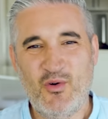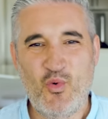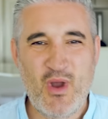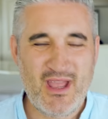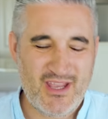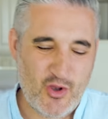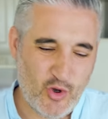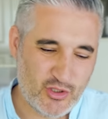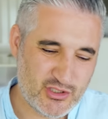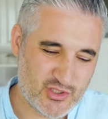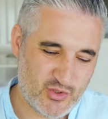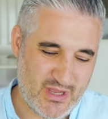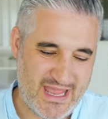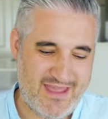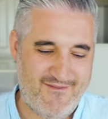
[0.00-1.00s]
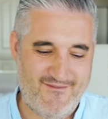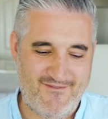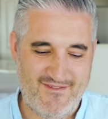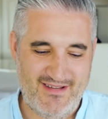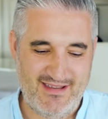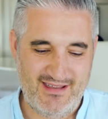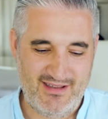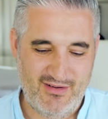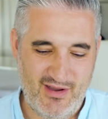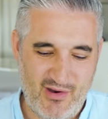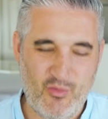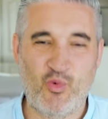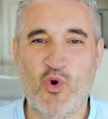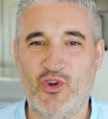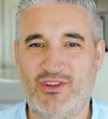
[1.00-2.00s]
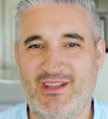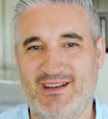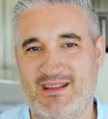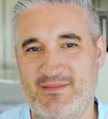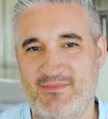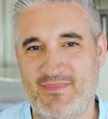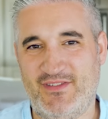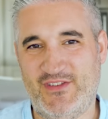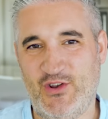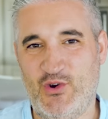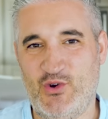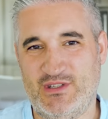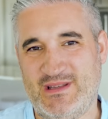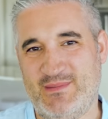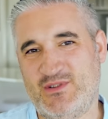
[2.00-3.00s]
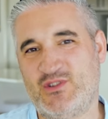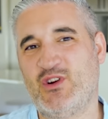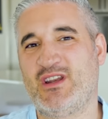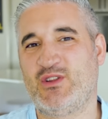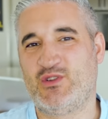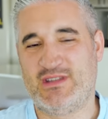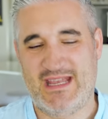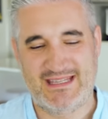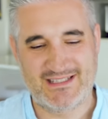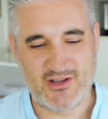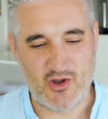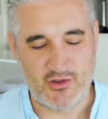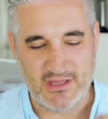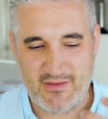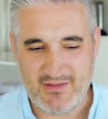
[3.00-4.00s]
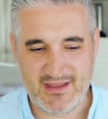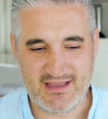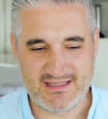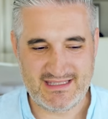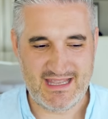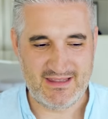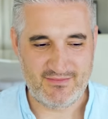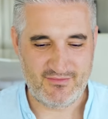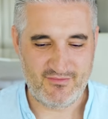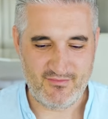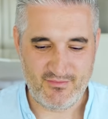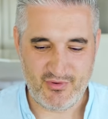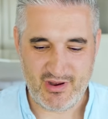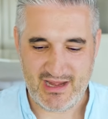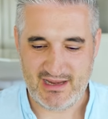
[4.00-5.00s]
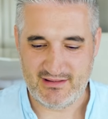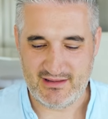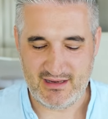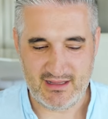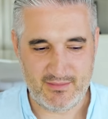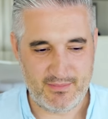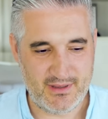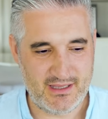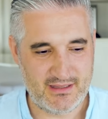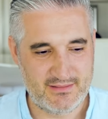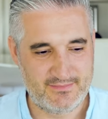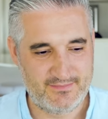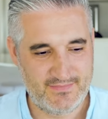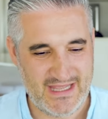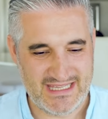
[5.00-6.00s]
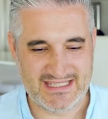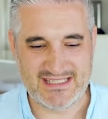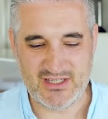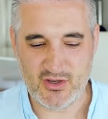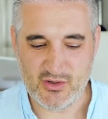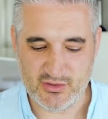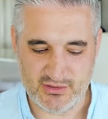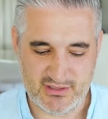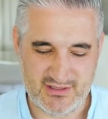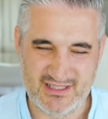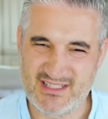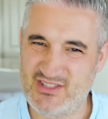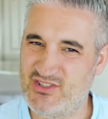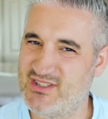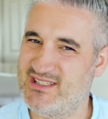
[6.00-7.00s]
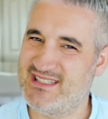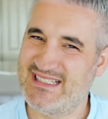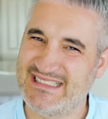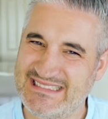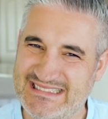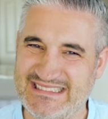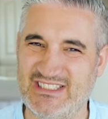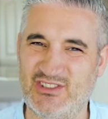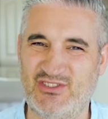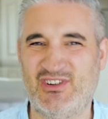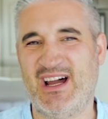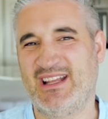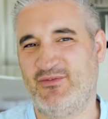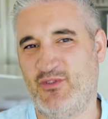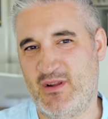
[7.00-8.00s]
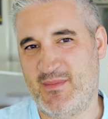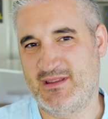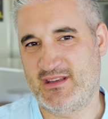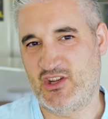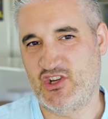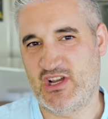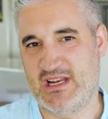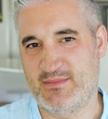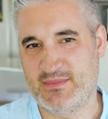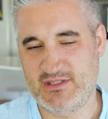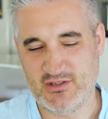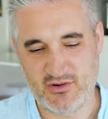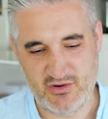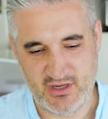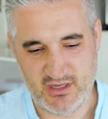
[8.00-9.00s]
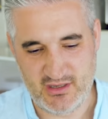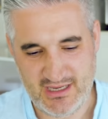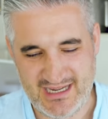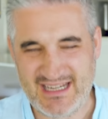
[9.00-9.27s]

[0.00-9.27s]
Well, you also have a watery sauce. I'm sorry to say, Scott. Everything is done brilliantly, but that sauce is just not right for Amatriciana. I'm sorry.